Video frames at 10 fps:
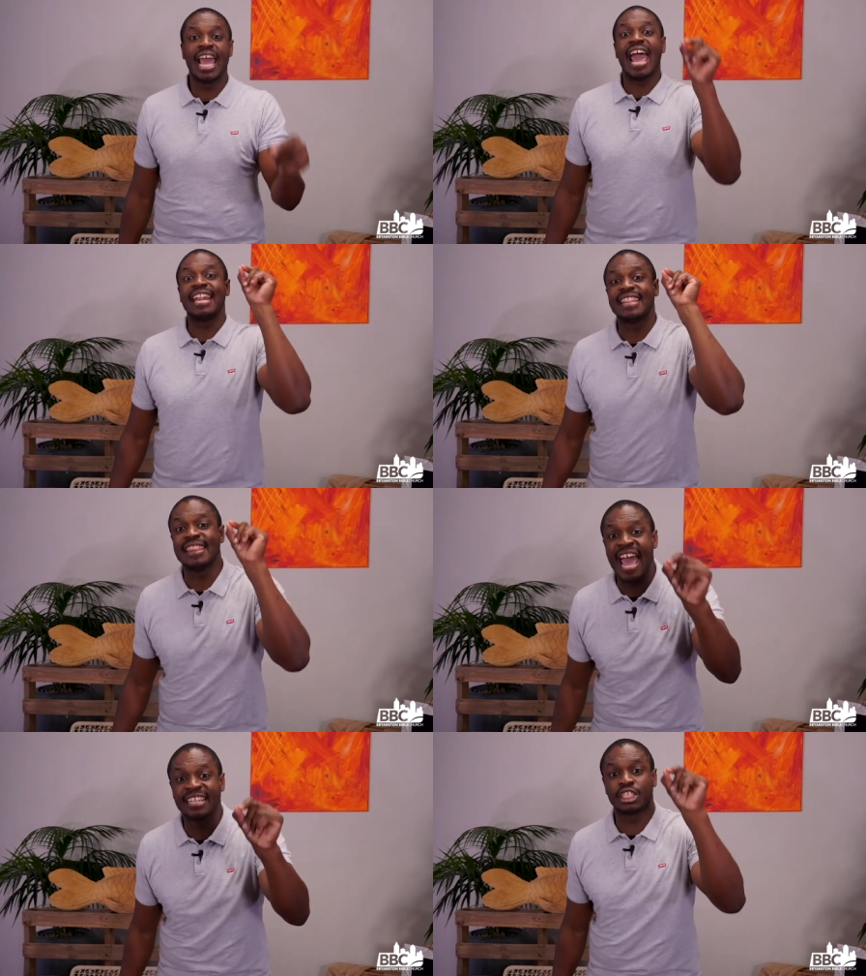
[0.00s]
And
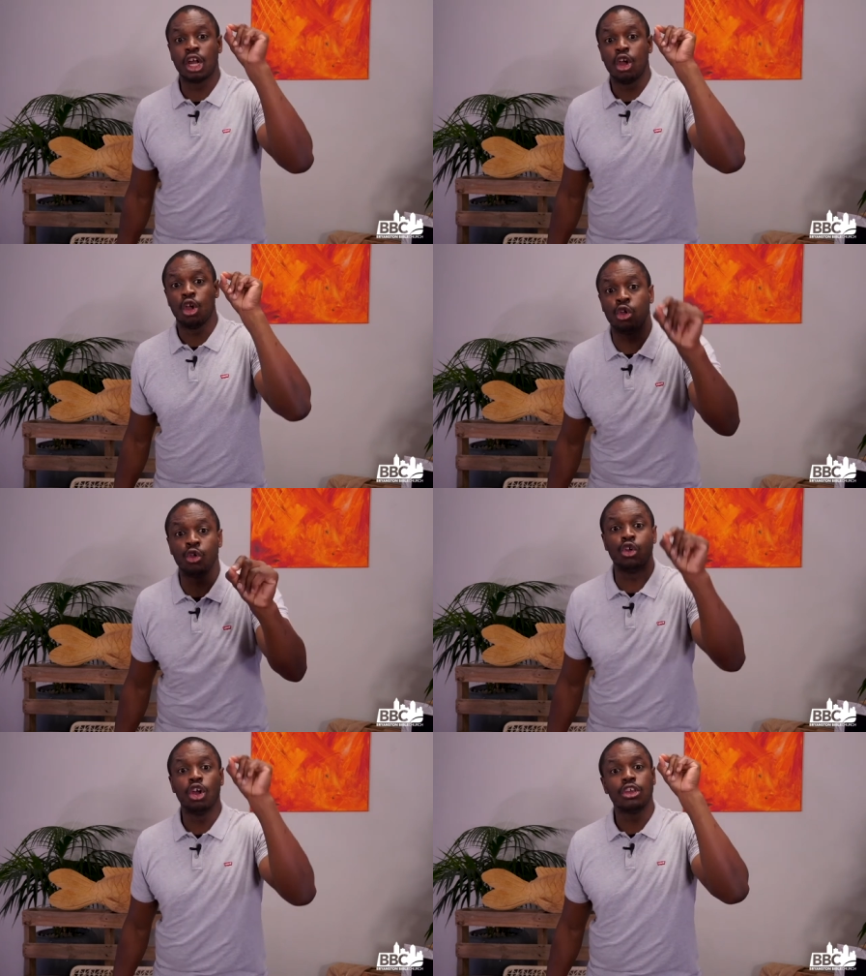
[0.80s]
that's
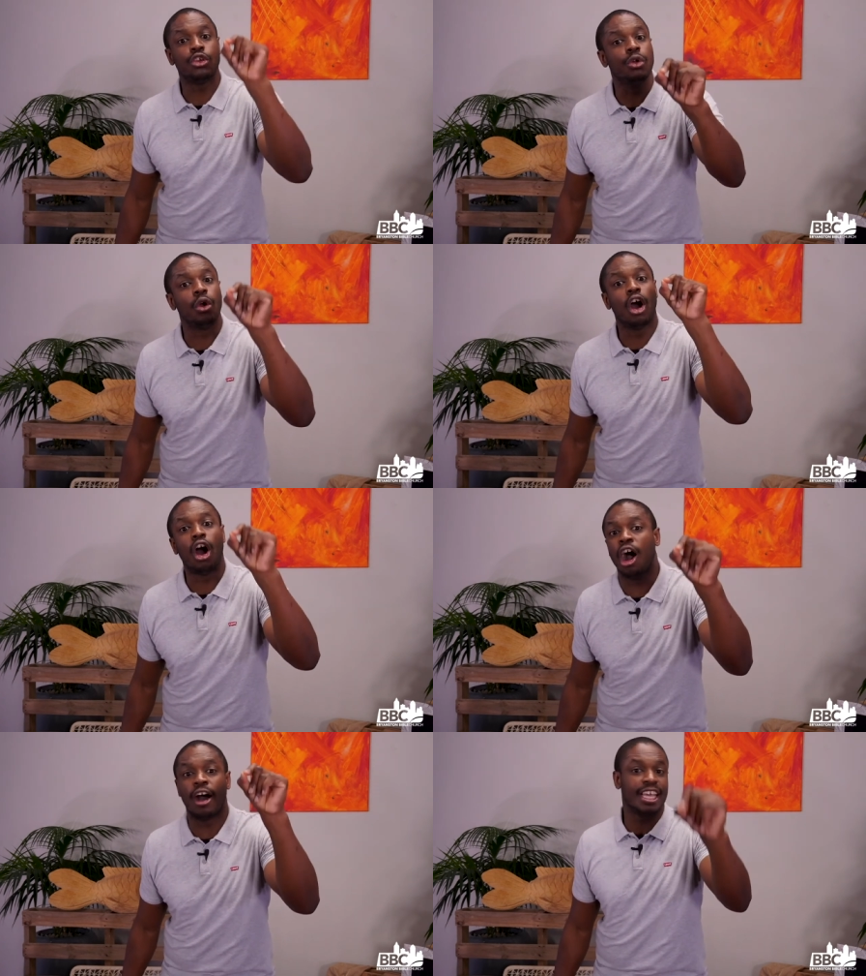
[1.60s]
who you
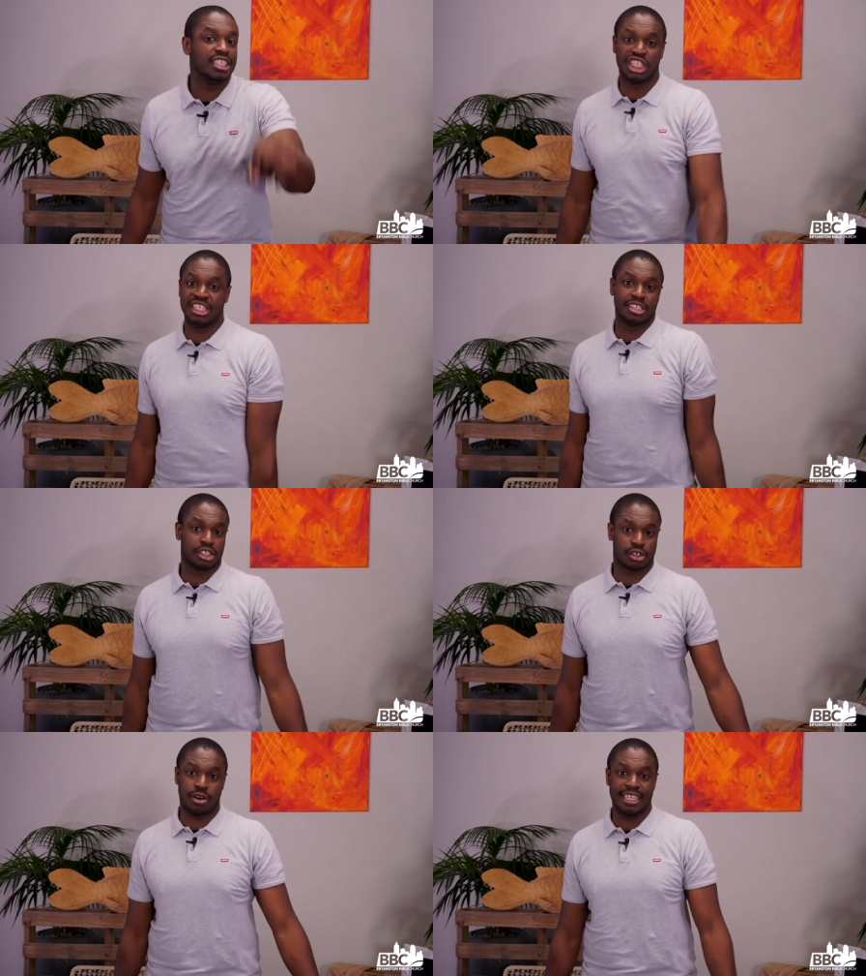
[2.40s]
are in
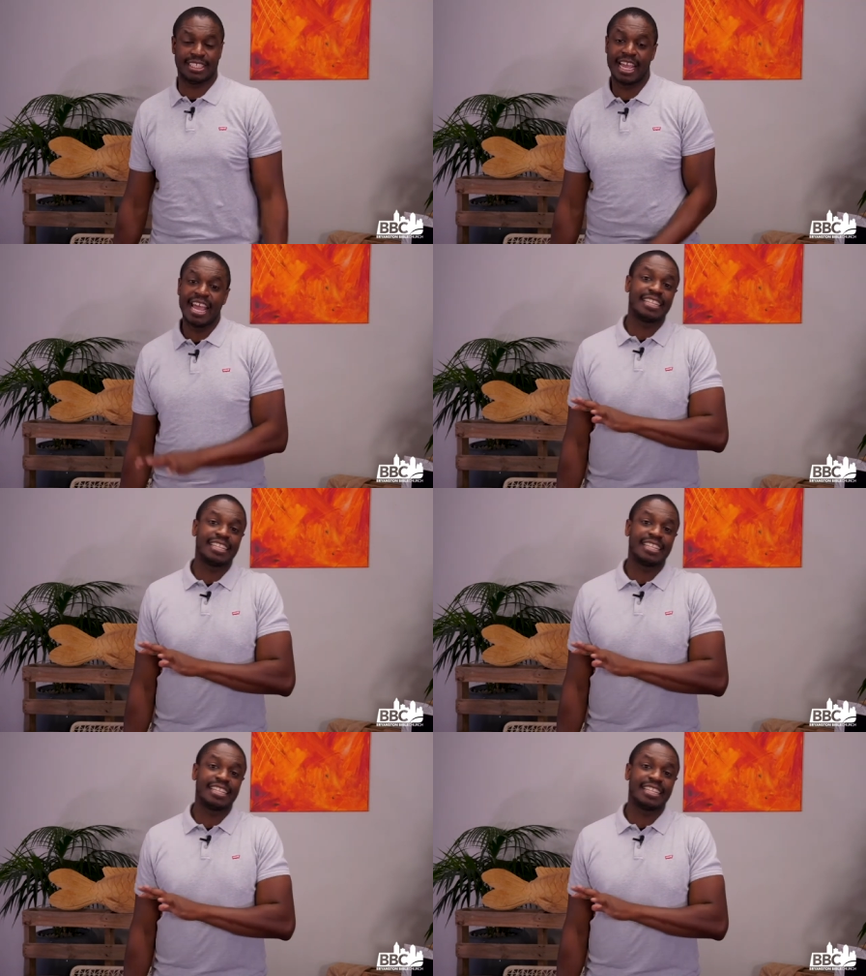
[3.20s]
Jesus Christ,